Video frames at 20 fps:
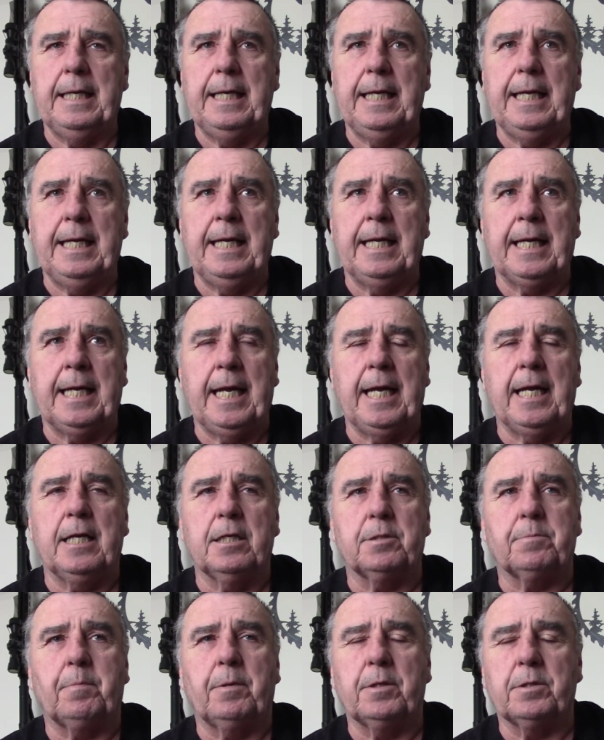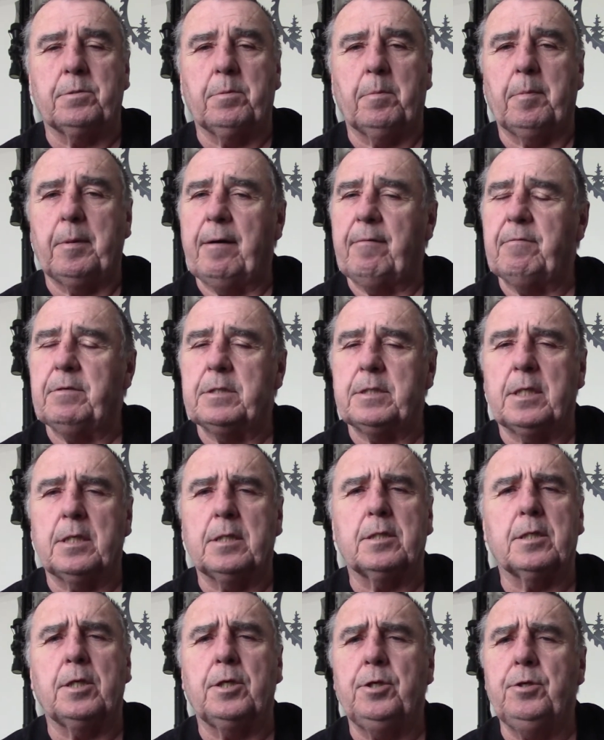again, it's personal preference.
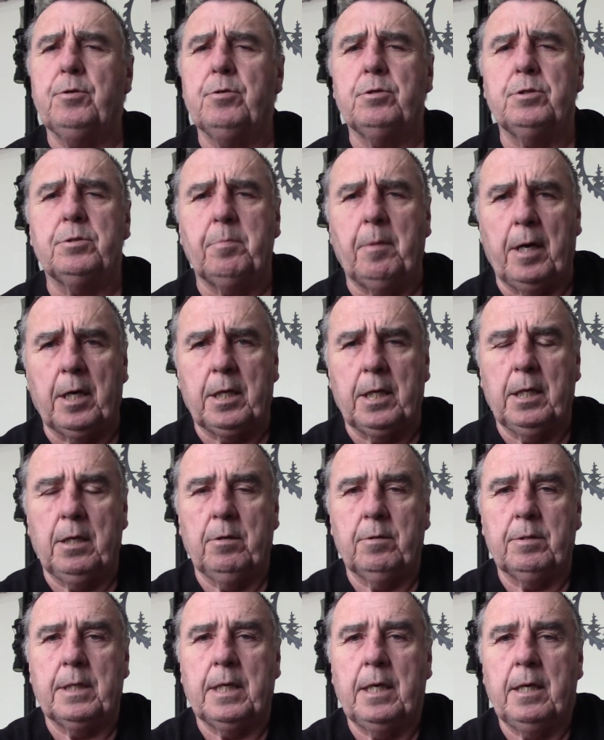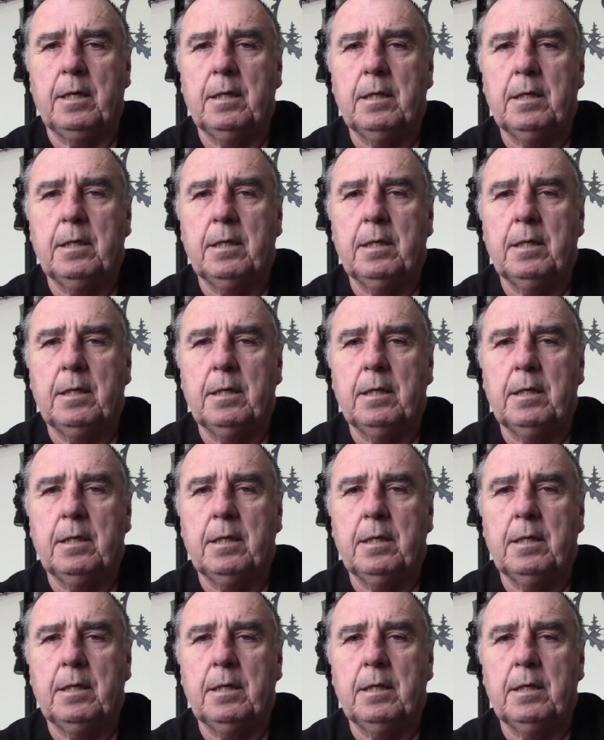There's a huge market out there.